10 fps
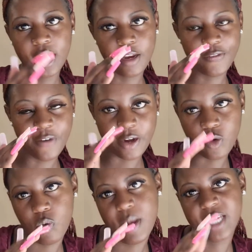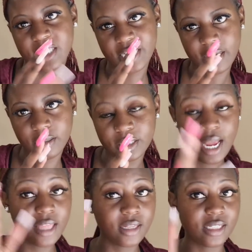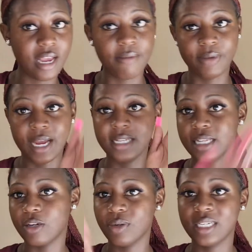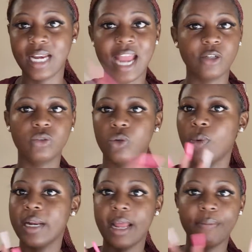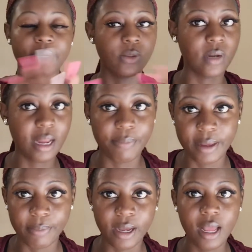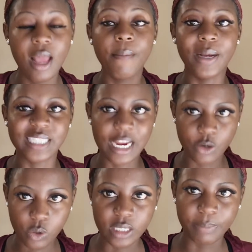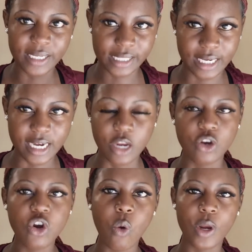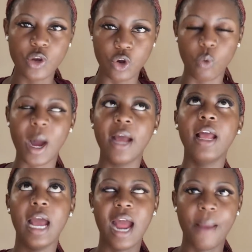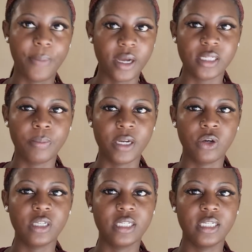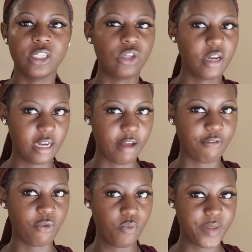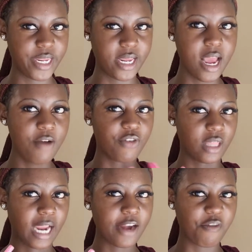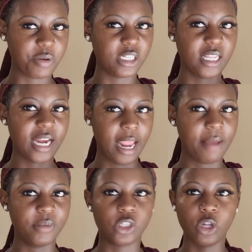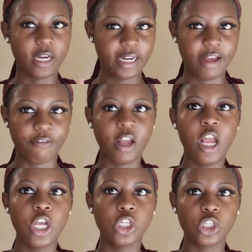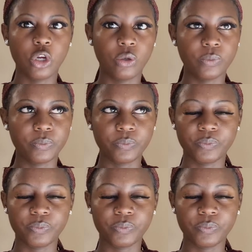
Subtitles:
if I know my struggles. I this time, guys, I don't know what happened. Well, I pep. But I know the Barcelona. You know when you know, but I pass, but not, it's not enough for me. For the kind of person that I am, it's not enough. So,